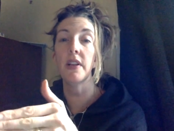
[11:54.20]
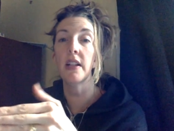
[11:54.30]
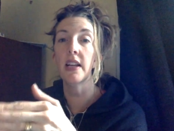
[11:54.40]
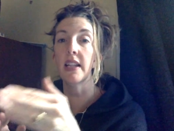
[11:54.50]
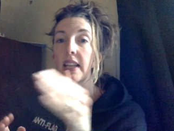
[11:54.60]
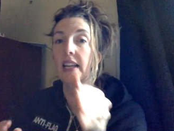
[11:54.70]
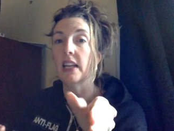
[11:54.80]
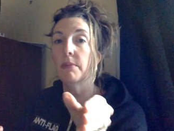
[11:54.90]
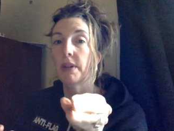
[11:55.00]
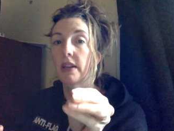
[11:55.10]
fill it and they
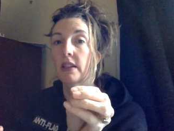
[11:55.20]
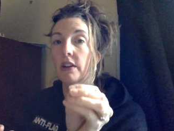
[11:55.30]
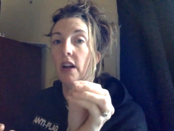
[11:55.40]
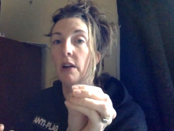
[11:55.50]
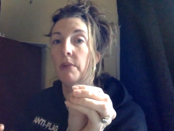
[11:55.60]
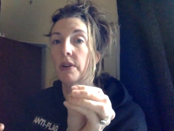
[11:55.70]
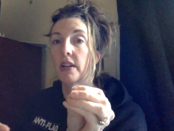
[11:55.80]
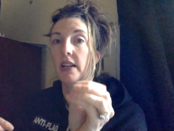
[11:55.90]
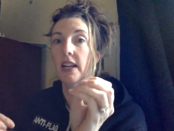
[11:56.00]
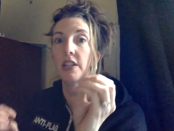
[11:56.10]
keep it in their cupboard
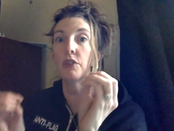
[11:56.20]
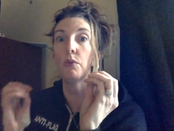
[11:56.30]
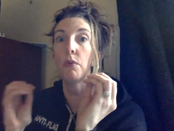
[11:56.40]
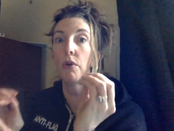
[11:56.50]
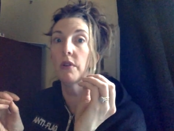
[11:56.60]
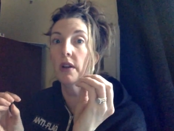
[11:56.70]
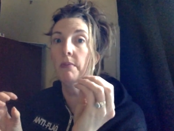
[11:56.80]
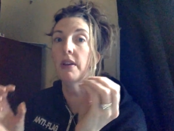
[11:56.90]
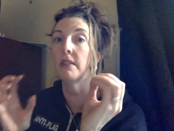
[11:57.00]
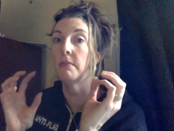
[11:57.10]
in case you're woken
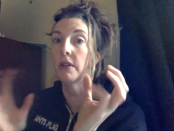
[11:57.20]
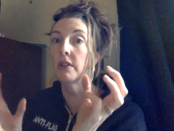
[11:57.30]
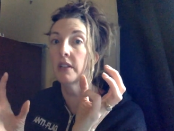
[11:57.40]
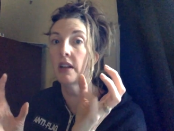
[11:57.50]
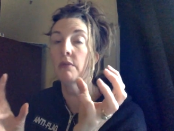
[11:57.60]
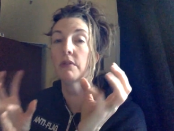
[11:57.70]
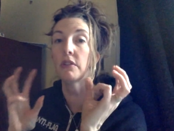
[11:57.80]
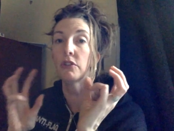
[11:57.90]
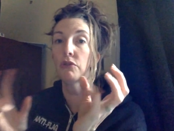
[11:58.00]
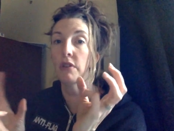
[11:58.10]
up in the middle of the night with
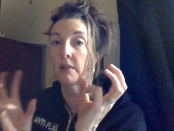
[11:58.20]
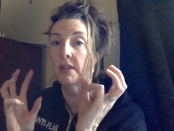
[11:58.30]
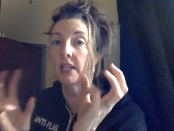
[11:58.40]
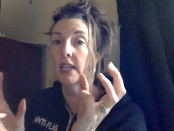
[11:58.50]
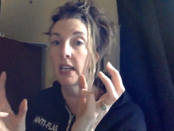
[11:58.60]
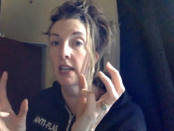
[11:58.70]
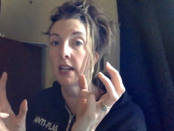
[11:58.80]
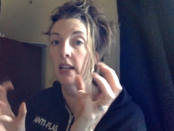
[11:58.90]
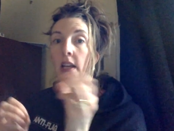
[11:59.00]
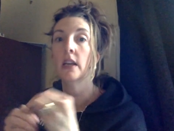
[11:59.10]
a screaming kid.